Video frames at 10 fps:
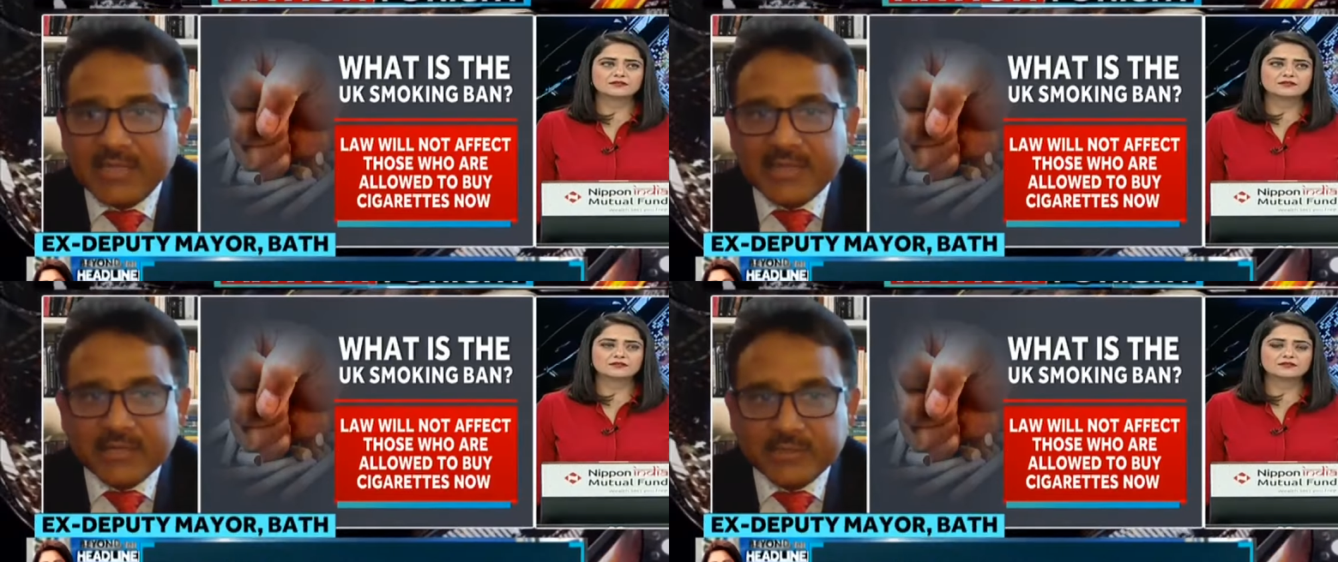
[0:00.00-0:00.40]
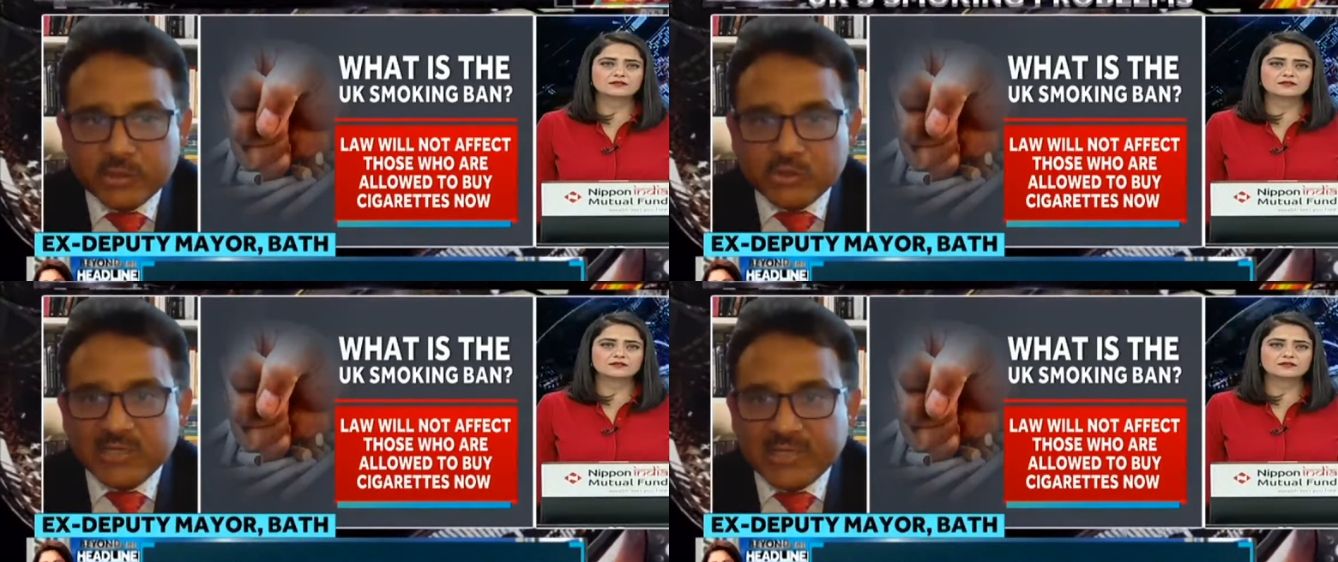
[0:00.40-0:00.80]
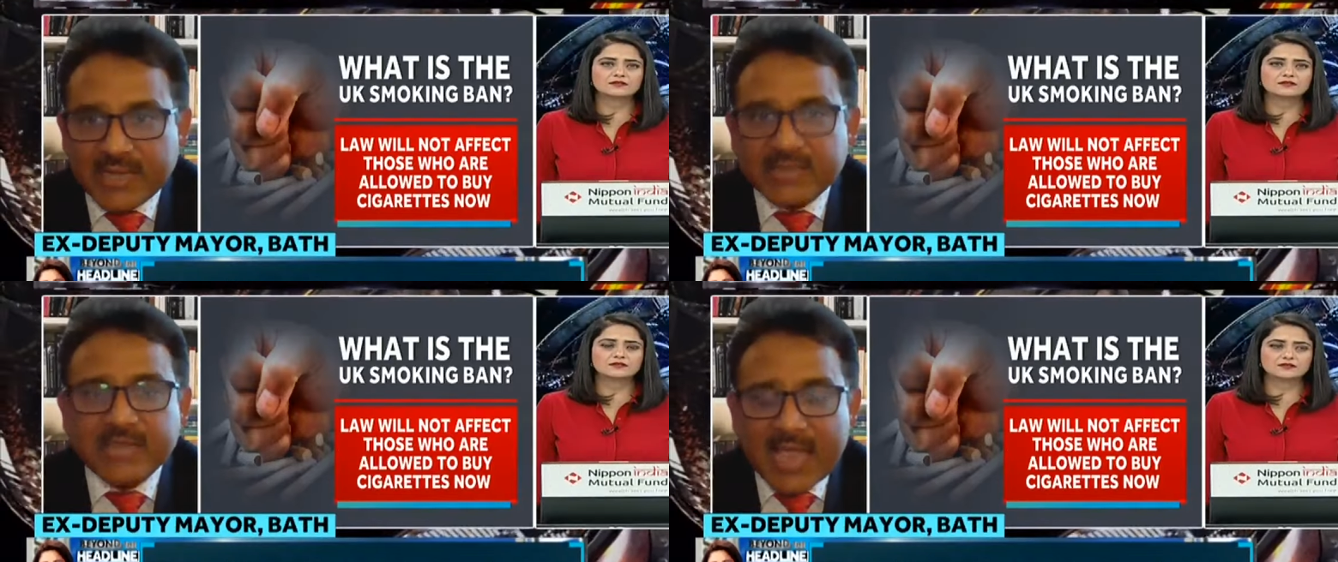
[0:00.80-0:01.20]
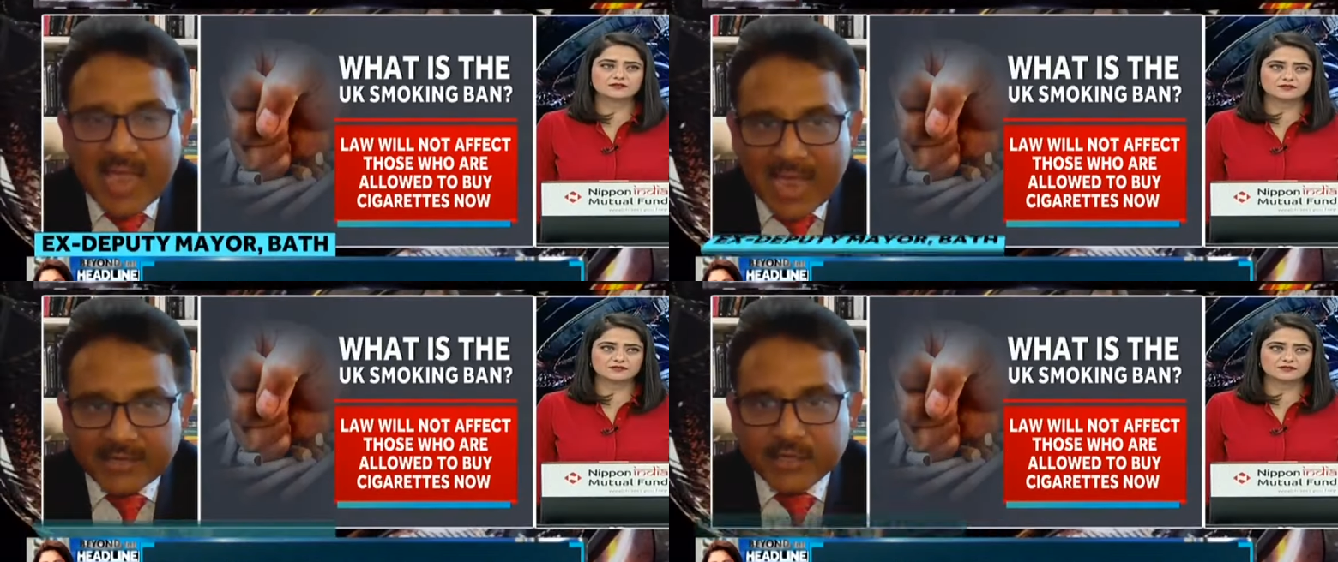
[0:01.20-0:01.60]
Speaker 1: that New Zealand
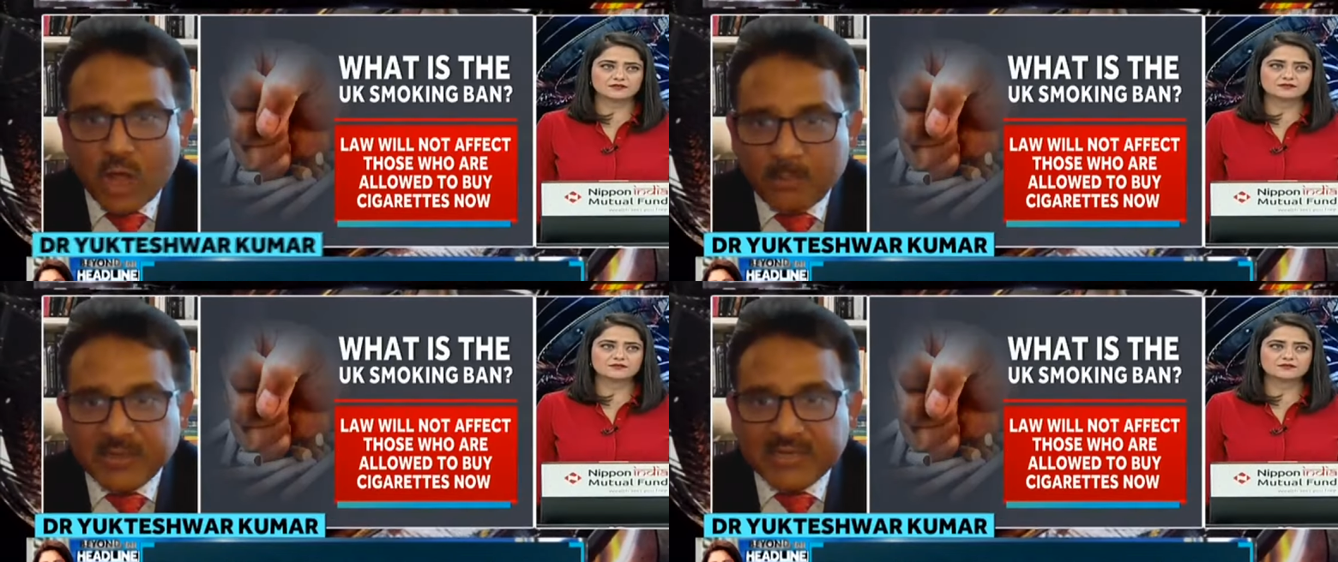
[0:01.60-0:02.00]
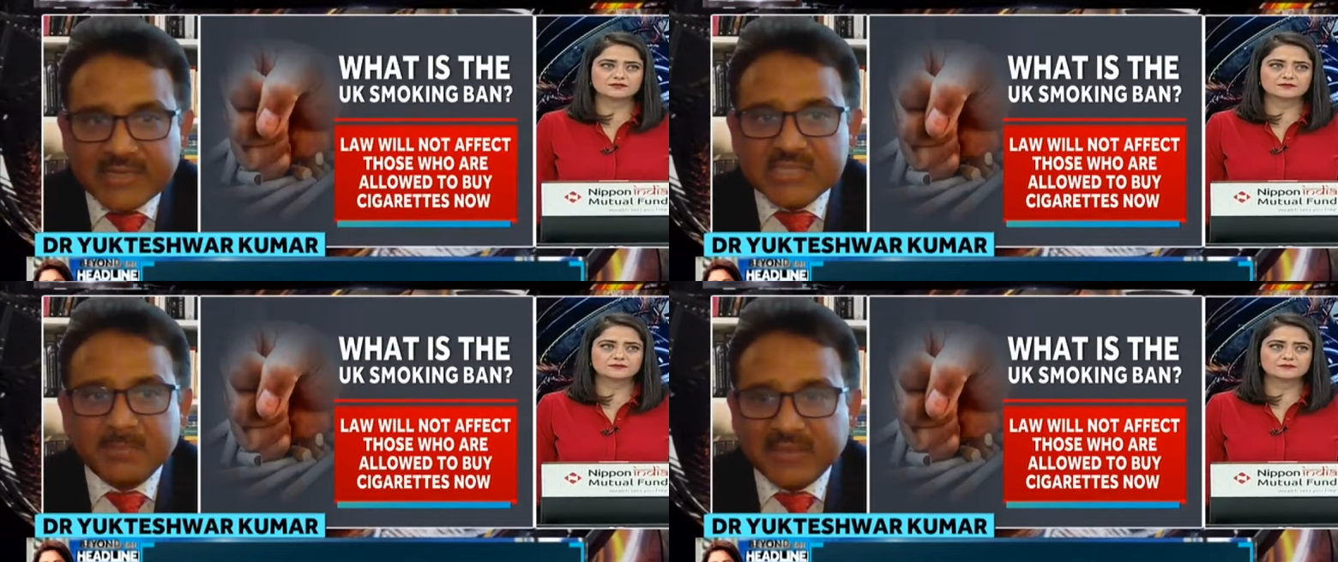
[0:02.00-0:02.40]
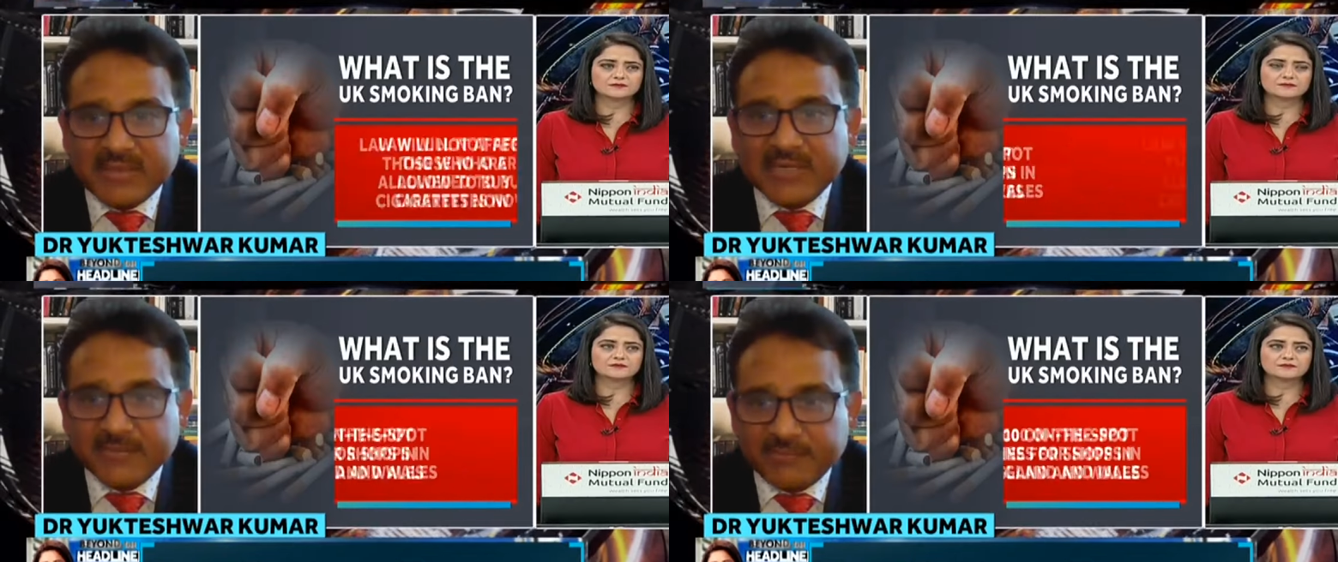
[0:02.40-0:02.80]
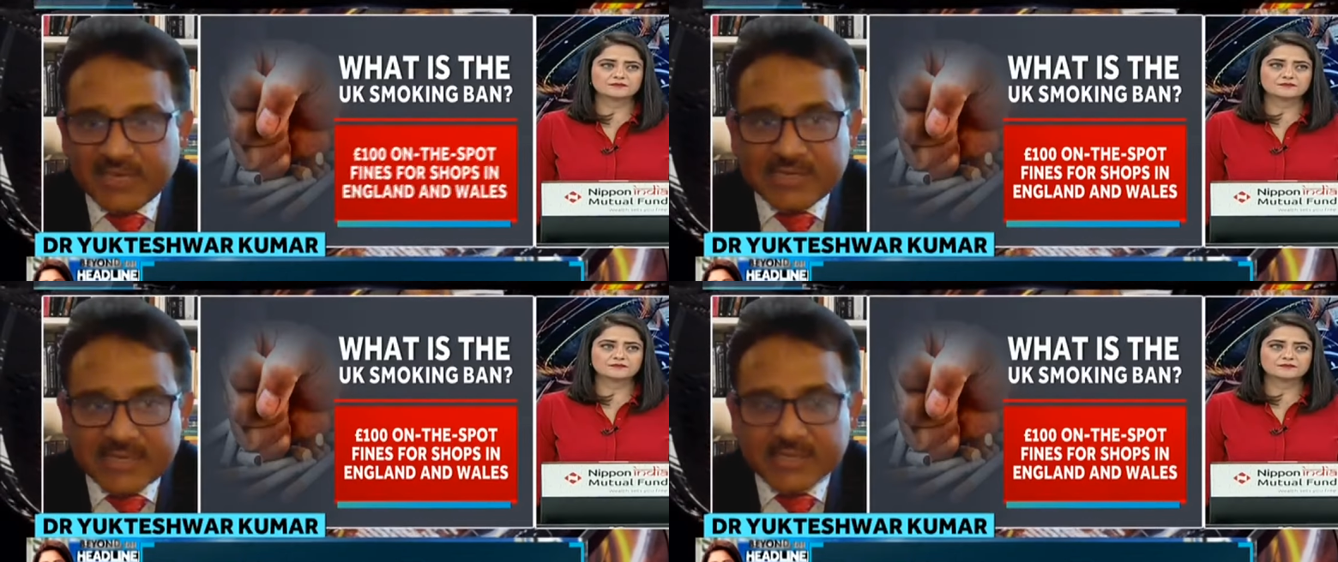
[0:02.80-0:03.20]
had adopted this, but they
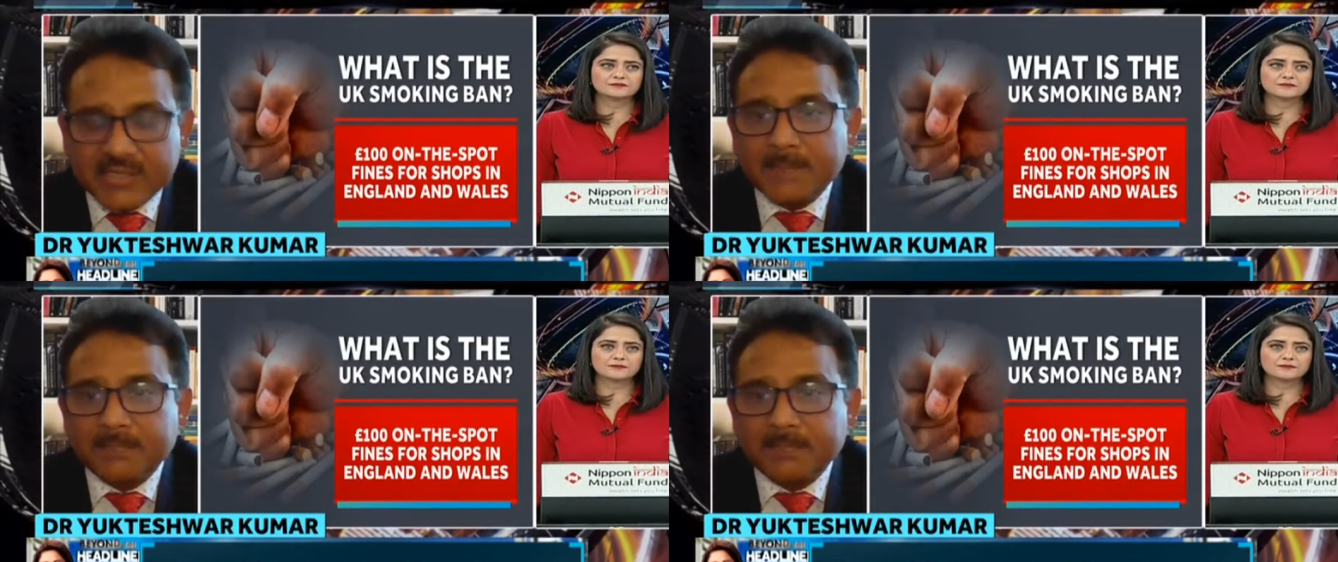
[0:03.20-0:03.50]
repealed it.